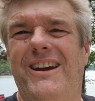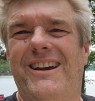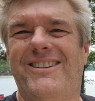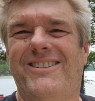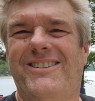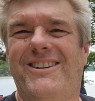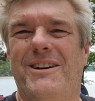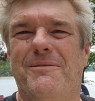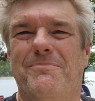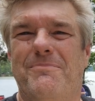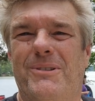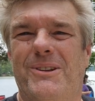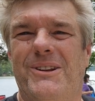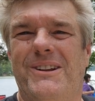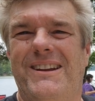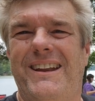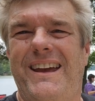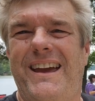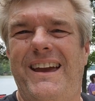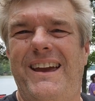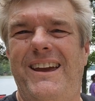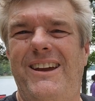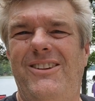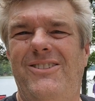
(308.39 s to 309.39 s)
next couple of
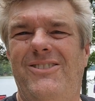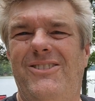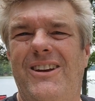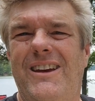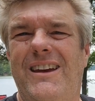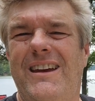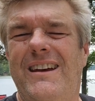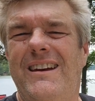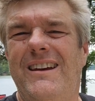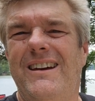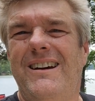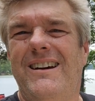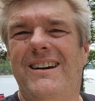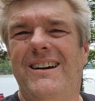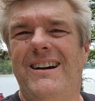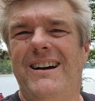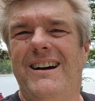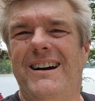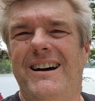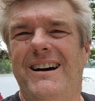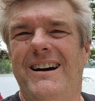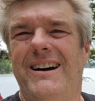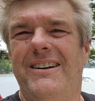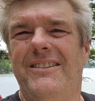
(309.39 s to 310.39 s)
days.
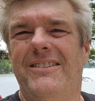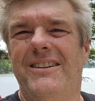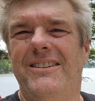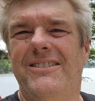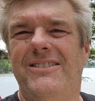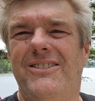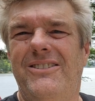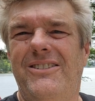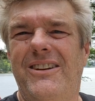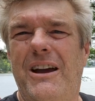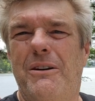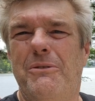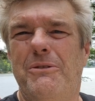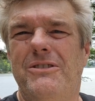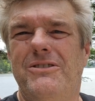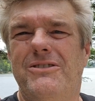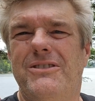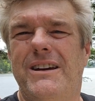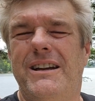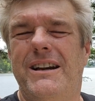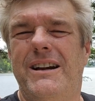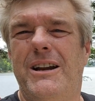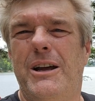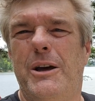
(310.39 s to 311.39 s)
Uh, this is how we
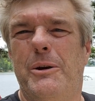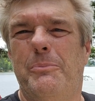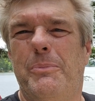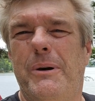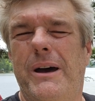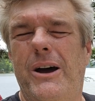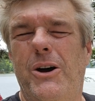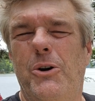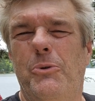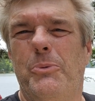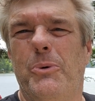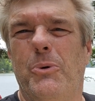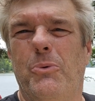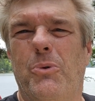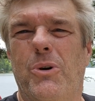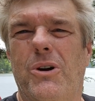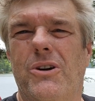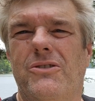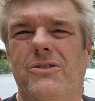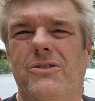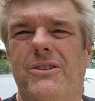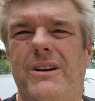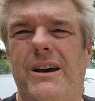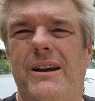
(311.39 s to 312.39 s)
set it up. I hope it
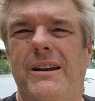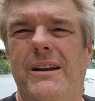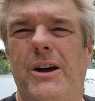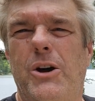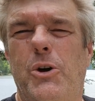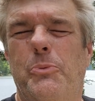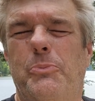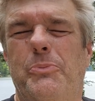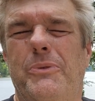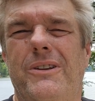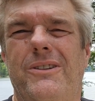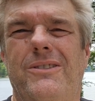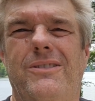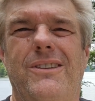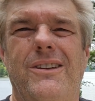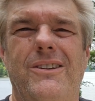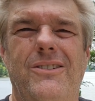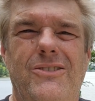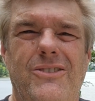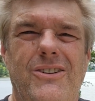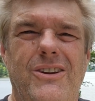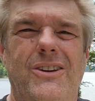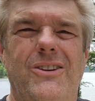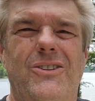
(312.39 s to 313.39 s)
works out. I hope that
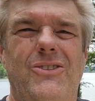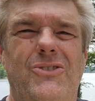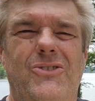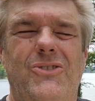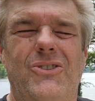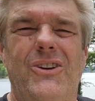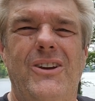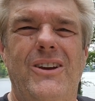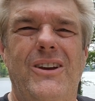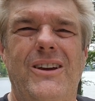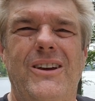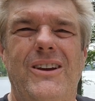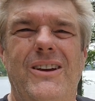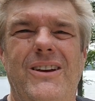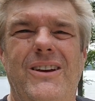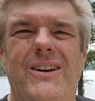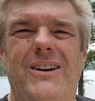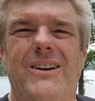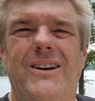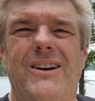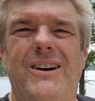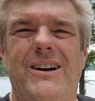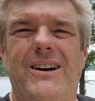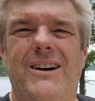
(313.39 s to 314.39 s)
this is
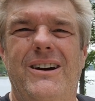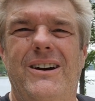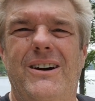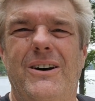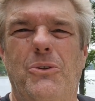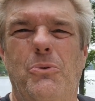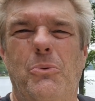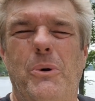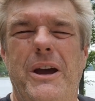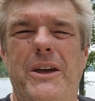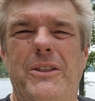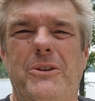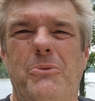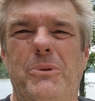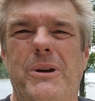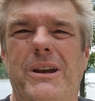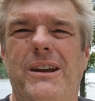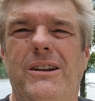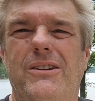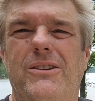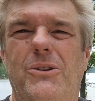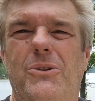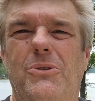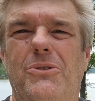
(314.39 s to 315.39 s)
uh, a way that we
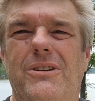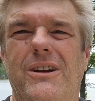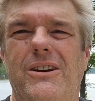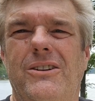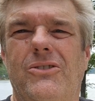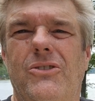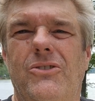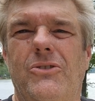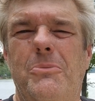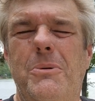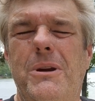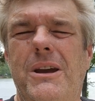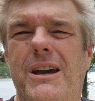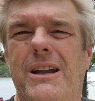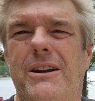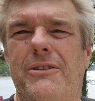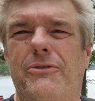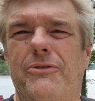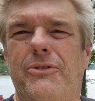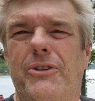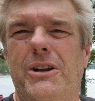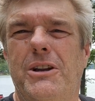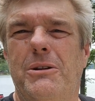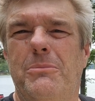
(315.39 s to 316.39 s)
can do things because it'd be kind of
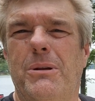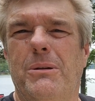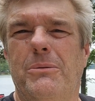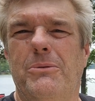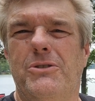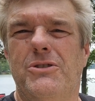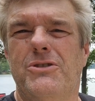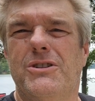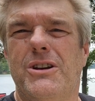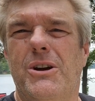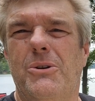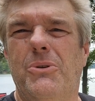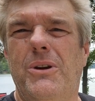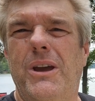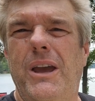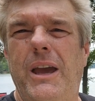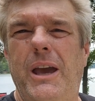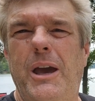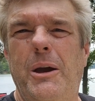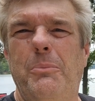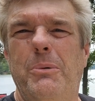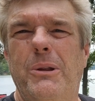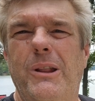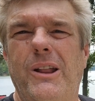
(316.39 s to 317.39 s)
fun to be able to just go
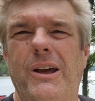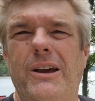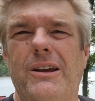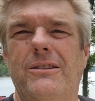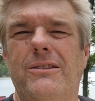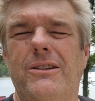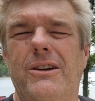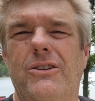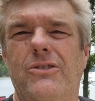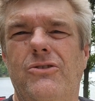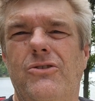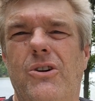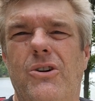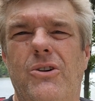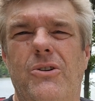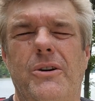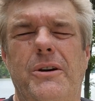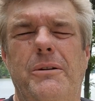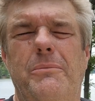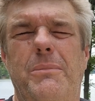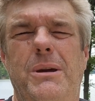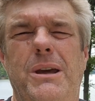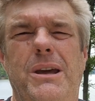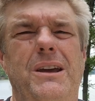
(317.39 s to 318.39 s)
camping like this, her
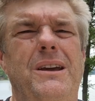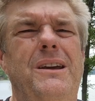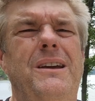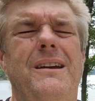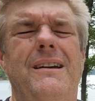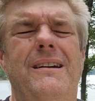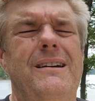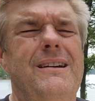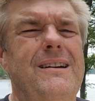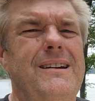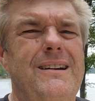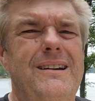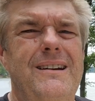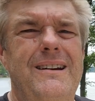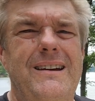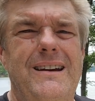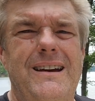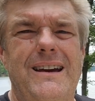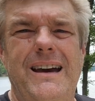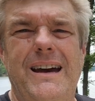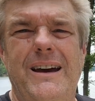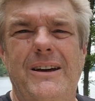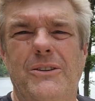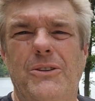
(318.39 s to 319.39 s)
and me,
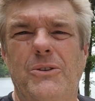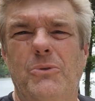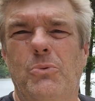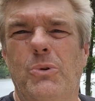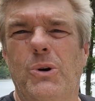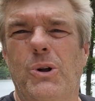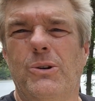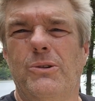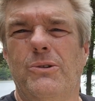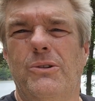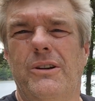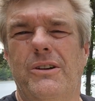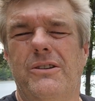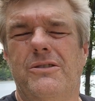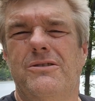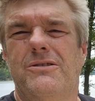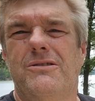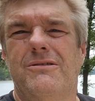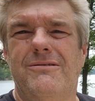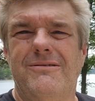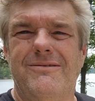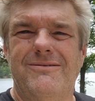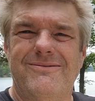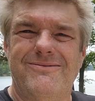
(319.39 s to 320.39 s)
out in the wilderness,